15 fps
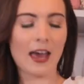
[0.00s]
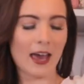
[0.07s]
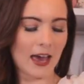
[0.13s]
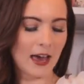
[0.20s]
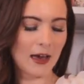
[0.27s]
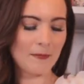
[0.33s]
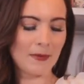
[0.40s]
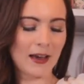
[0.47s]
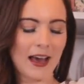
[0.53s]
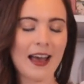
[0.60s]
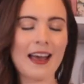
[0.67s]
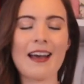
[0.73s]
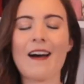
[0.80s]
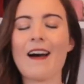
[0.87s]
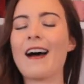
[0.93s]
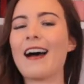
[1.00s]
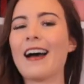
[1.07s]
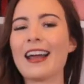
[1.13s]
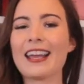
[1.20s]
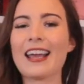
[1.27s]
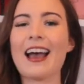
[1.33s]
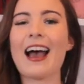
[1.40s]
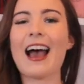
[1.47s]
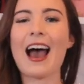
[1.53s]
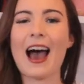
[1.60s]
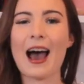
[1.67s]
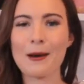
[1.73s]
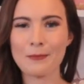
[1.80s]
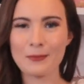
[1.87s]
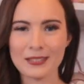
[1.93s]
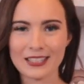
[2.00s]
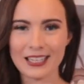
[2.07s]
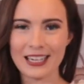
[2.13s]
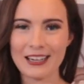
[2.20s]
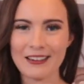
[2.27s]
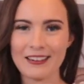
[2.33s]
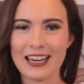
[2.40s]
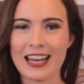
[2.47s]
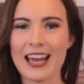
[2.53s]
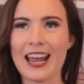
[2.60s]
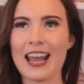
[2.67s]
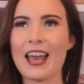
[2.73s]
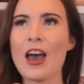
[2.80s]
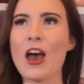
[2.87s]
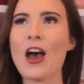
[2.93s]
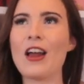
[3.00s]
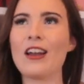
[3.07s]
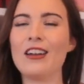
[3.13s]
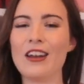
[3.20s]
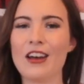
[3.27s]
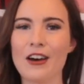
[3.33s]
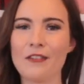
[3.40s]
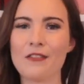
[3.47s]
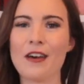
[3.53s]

I absolutely love